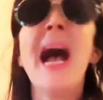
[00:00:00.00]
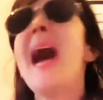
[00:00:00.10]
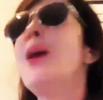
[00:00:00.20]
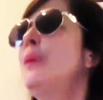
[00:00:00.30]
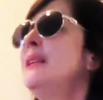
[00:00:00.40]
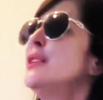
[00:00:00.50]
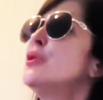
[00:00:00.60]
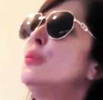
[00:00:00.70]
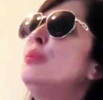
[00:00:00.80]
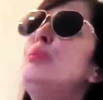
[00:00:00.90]
I wanted
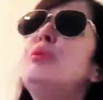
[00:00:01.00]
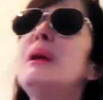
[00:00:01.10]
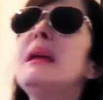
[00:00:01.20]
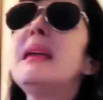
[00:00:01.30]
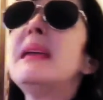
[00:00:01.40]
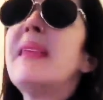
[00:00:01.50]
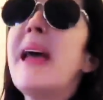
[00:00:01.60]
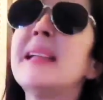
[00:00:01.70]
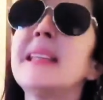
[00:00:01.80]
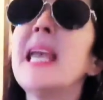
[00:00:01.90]
to bring
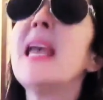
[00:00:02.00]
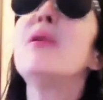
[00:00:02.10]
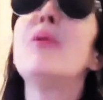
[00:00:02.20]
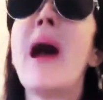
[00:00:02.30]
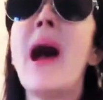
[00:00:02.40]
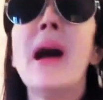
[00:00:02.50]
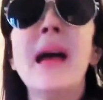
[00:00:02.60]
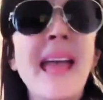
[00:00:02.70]
that era.